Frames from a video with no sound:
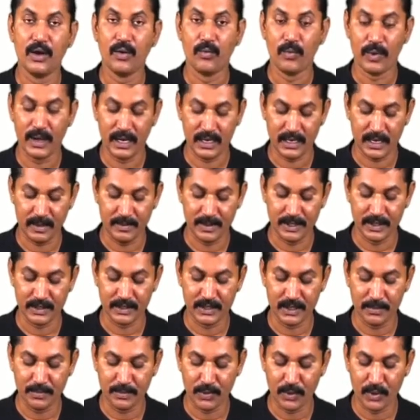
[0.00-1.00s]
While coming to
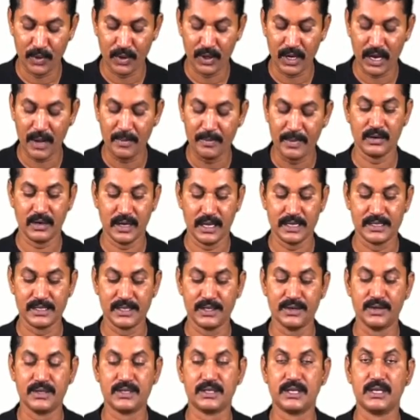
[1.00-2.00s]
the program
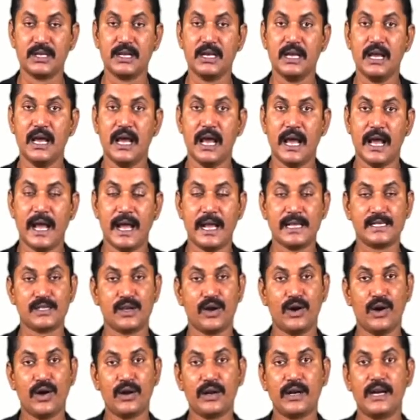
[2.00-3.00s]
execution, as
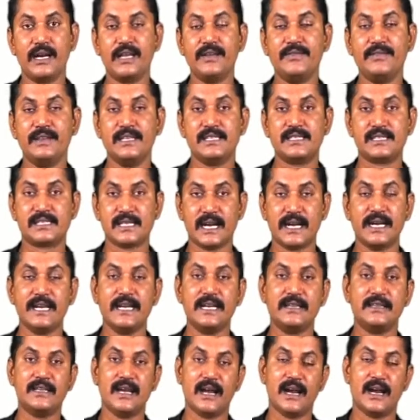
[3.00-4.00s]
already we
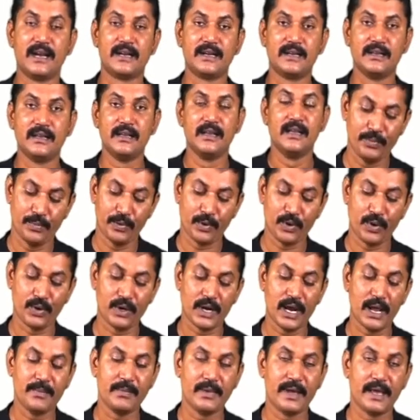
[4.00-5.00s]
studied that
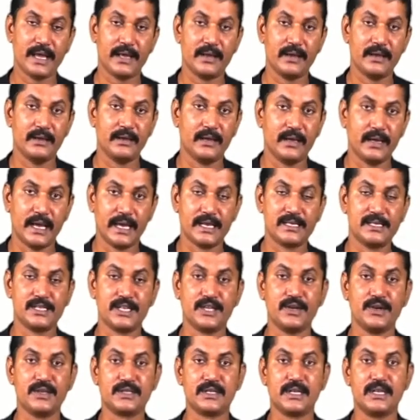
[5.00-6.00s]
program
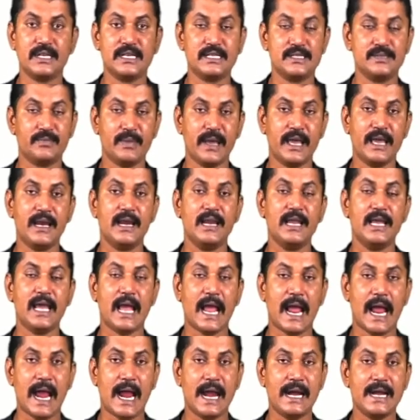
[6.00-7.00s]
execution is mainly
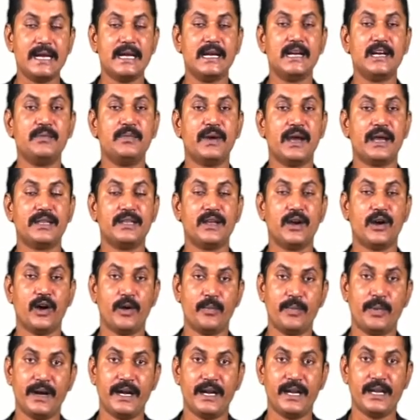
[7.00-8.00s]
handled by the
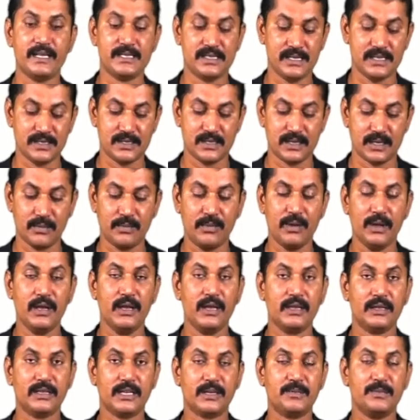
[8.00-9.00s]
operating system.
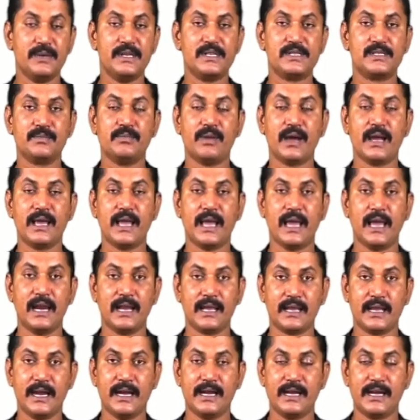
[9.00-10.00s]
That means by
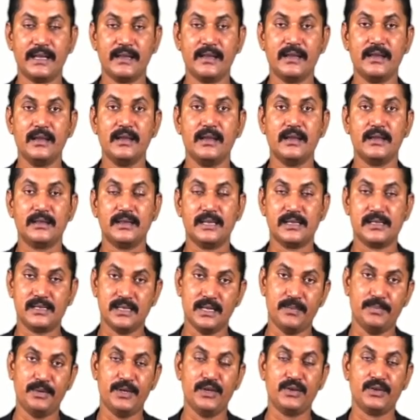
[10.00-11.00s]
allocating the
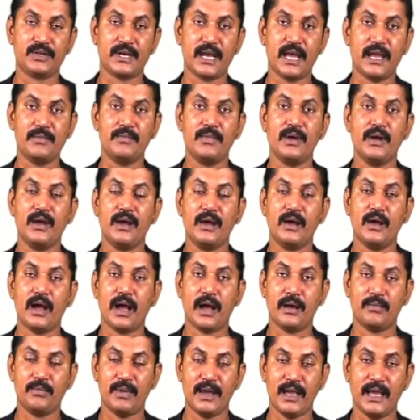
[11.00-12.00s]
CPU time,
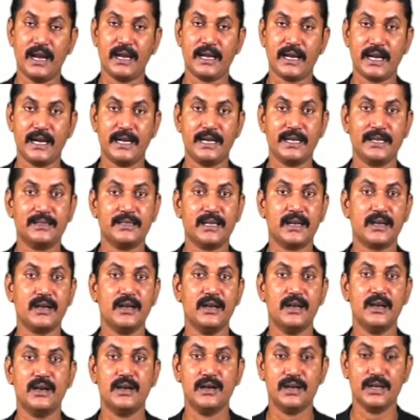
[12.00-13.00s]
by allocating
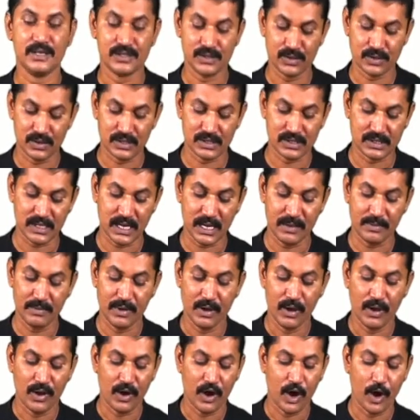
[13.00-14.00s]
the resource time.
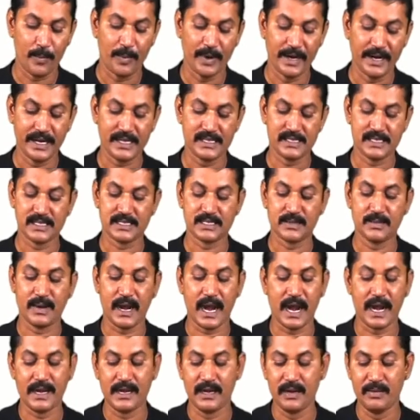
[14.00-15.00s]
Operating system
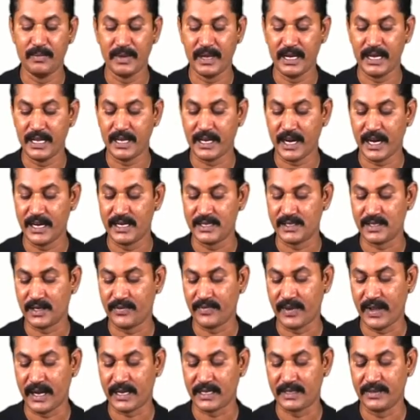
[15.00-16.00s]
handle many kinds
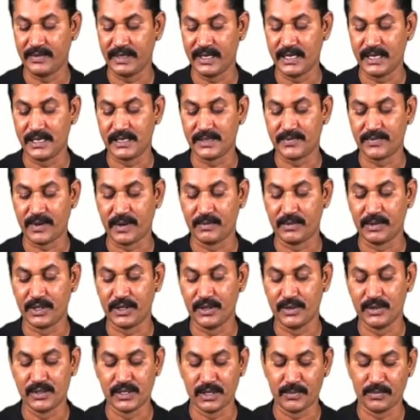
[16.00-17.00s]
of activities, from the
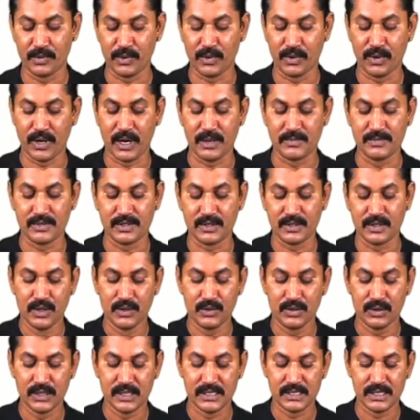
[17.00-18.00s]
user programs
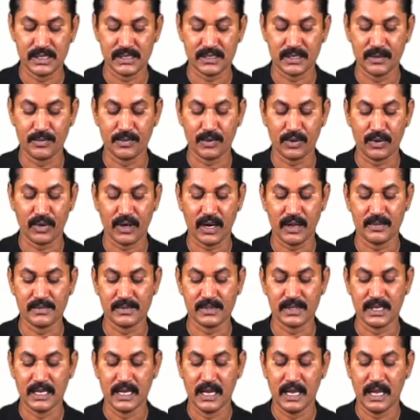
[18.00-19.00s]
to the system
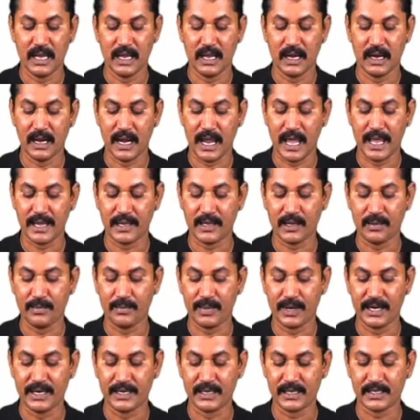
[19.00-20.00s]
programs, like
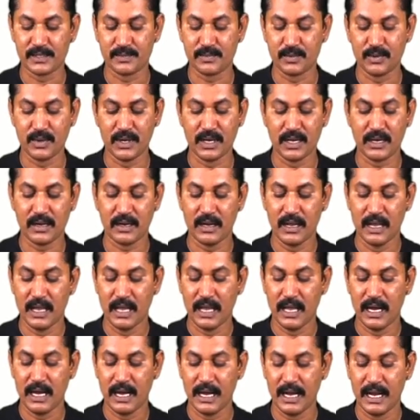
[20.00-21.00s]
printer spooler,
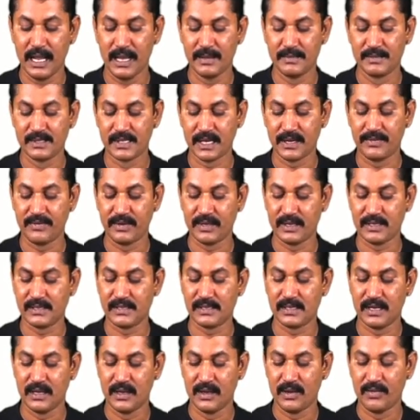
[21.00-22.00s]
name
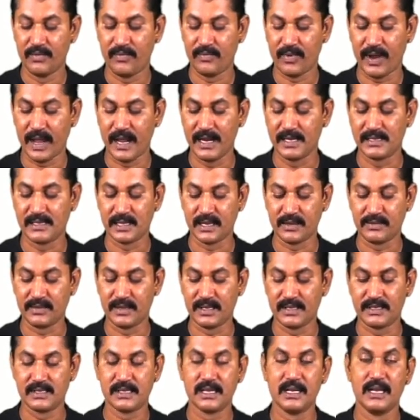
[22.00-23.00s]
servers, file
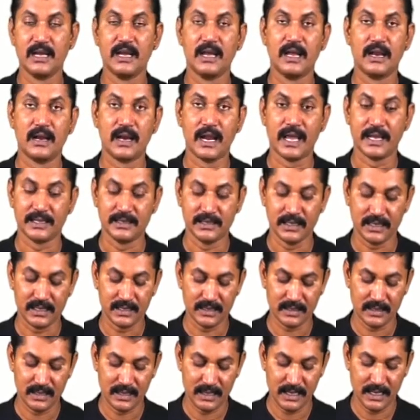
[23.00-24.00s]
servers, like
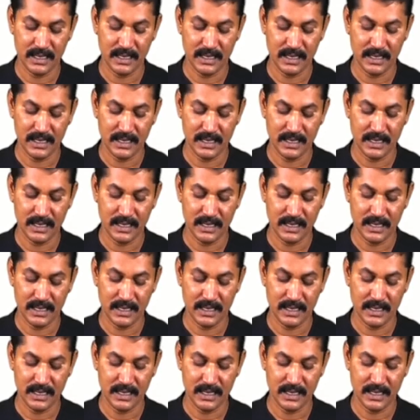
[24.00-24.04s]
that.